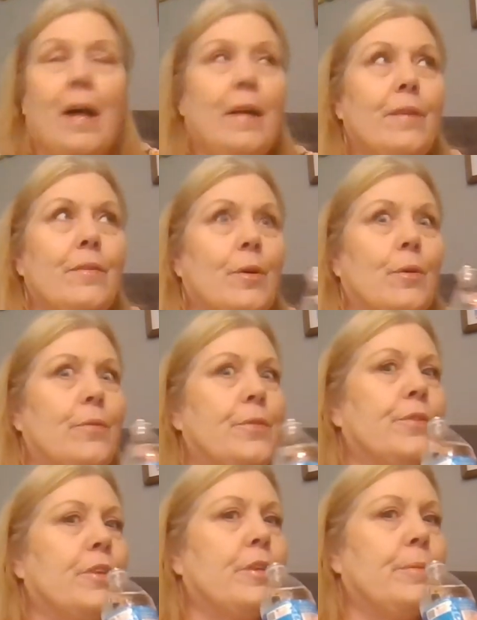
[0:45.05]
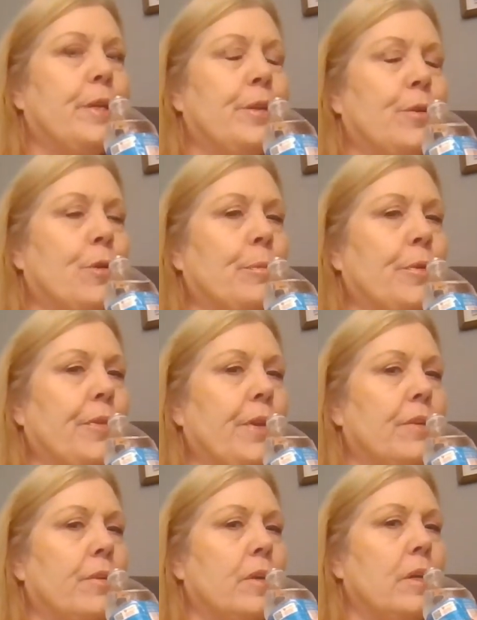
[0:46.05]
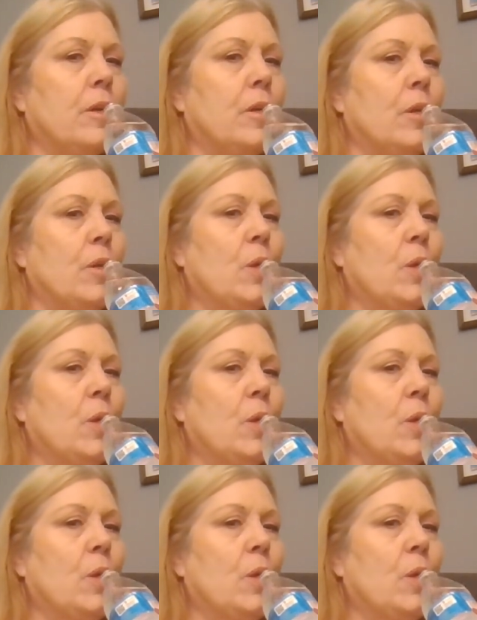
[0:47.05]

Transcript: I don't know if it's going to be a normal thing or not.